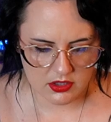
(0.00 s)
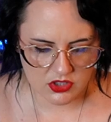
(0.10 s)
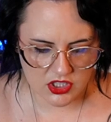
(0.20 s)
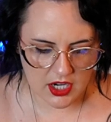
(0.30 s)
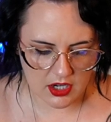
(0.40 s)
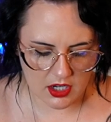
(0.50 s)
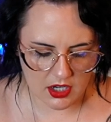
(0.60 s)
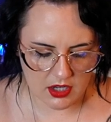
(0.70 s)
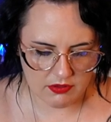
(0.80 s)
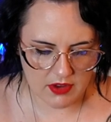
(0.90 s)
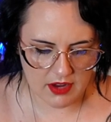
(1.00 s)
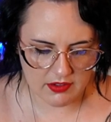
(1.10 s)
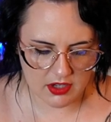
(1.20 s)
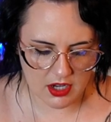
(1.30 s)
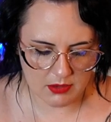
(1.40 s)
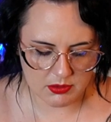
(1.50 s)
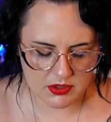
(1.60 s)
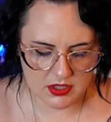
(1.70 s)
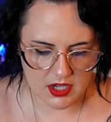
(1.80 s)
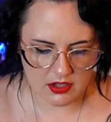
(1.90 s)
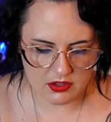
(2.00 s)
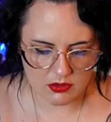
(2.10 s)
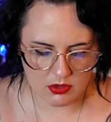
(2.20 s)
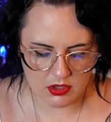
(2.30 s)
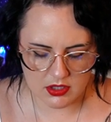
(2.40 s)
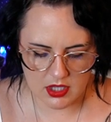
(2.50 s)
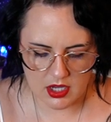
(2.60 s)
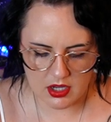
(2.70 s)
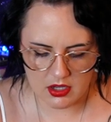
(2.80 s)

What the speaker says: Chariot, Five of Cups, Nine of Swords, yeah.